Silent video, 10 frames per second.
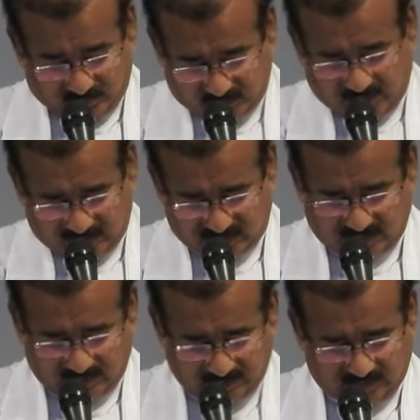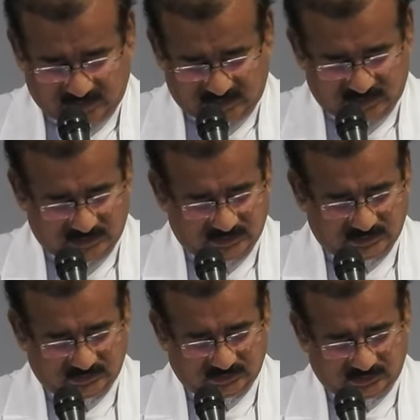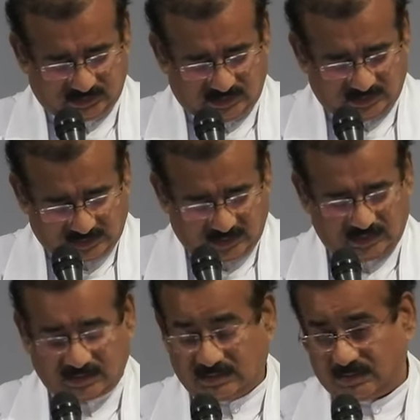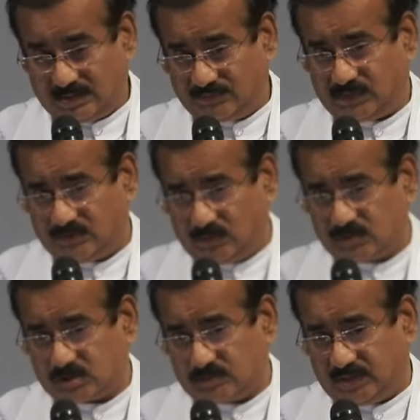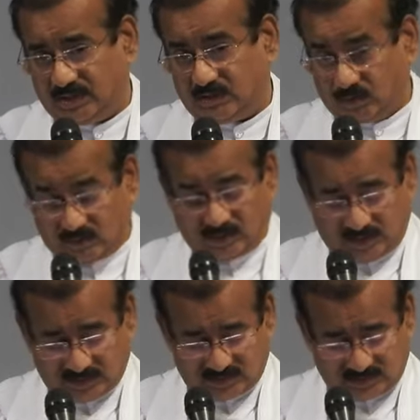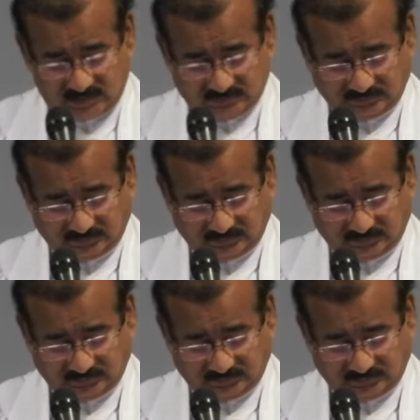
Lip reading: We should understand that God never wants to be localized.